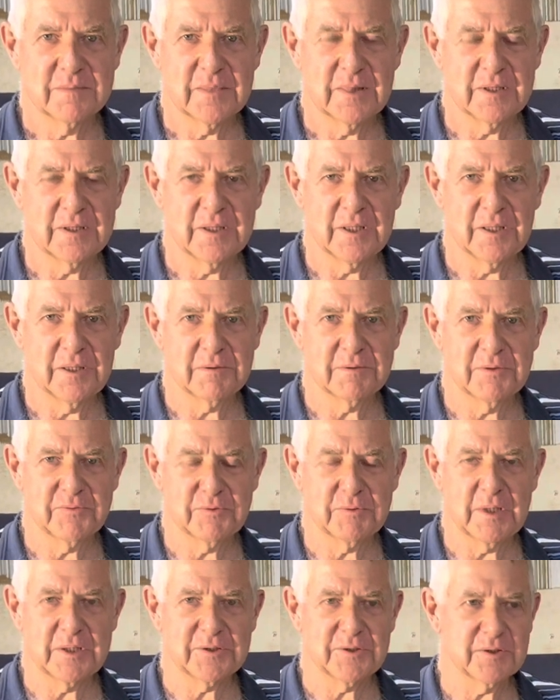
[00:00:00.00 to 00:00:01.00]
And uh, if it
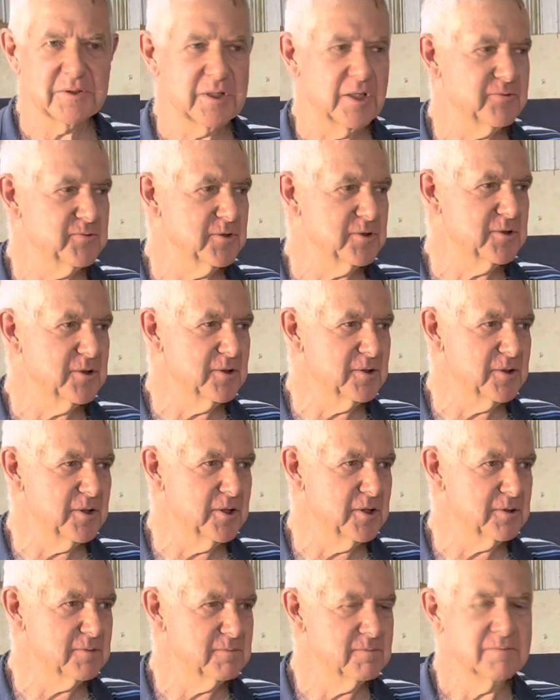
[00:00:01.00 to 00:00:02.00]
runs like that for too
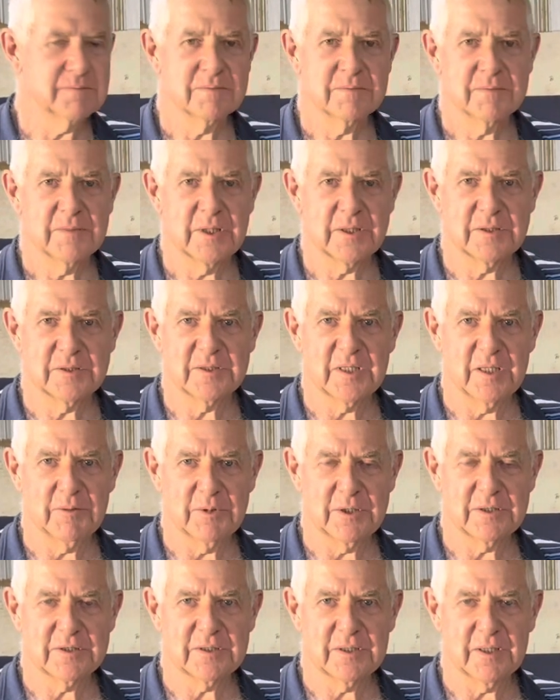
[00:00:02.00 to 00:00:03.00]
long, it can
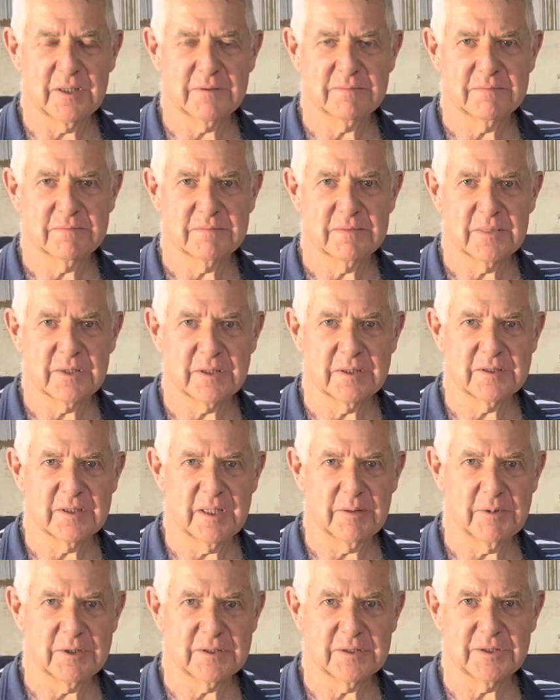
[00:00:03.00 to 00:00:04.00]
damage the it can
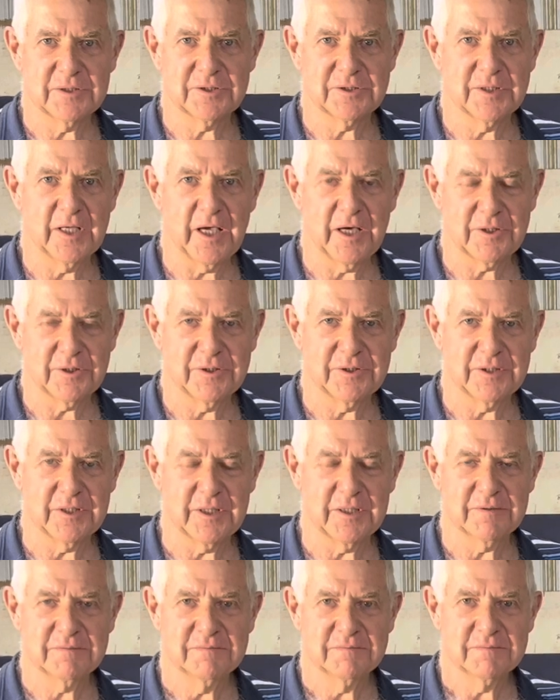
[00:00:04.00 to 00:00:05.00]
damage the snout on
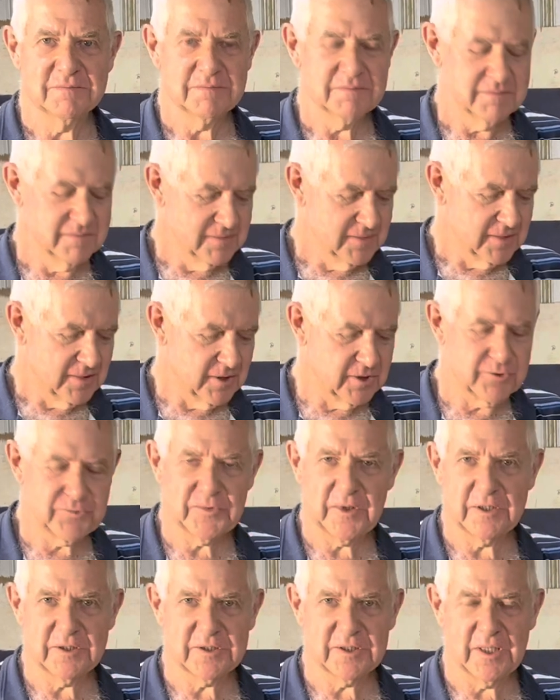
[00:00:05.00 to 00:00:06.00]
the on the
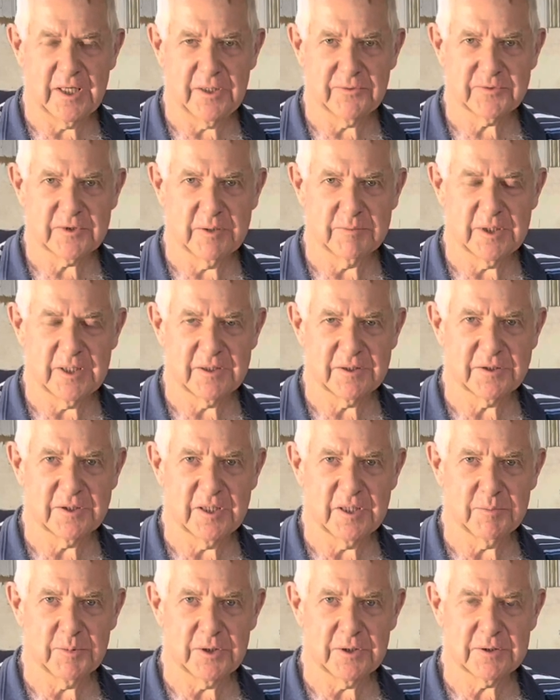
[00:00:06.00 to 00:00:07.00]
front shaft coming out of the
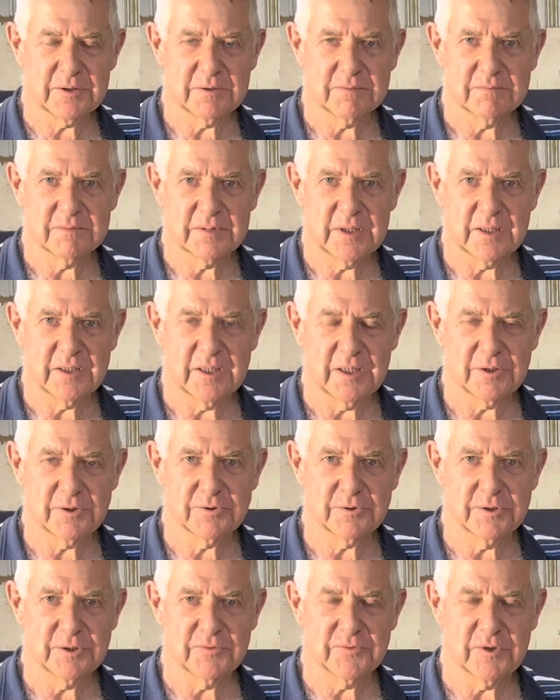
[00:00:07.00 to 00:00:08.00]
gearbox. They can get a
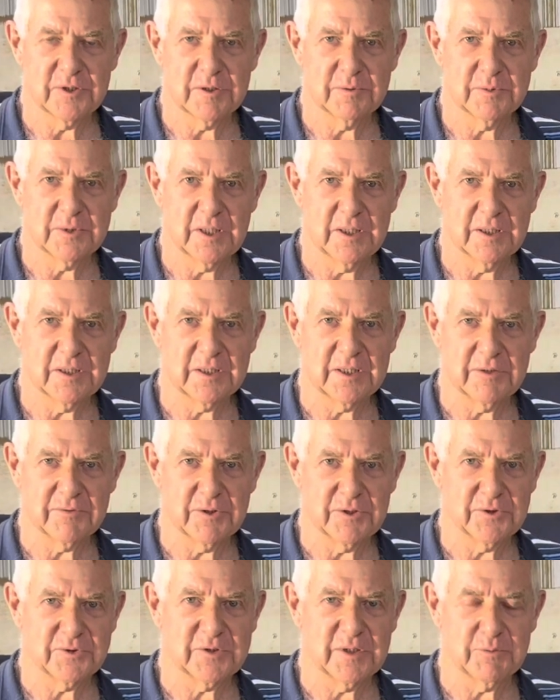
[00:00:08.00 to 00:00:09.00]
groove on them, and then you can have a
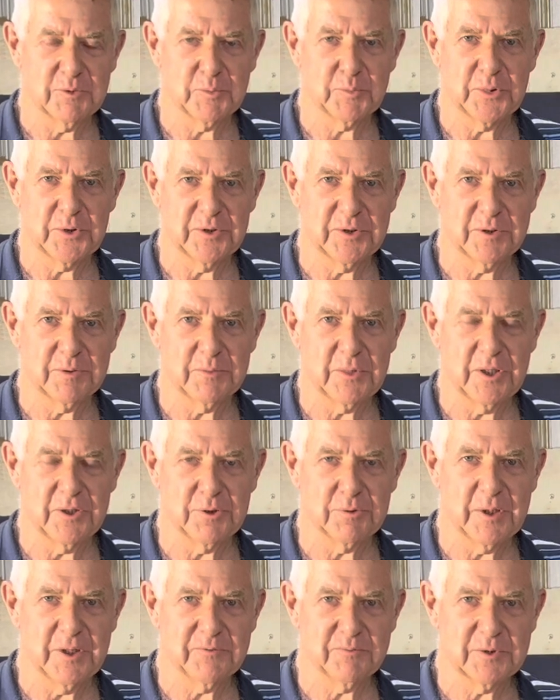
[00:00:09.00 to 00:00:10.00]
lot of trouble pulling the
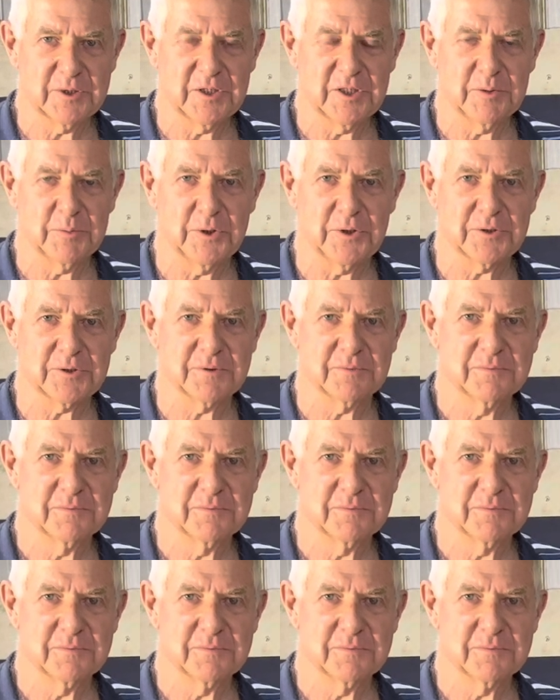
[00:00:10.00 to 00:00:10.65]
motor away from the gearbox.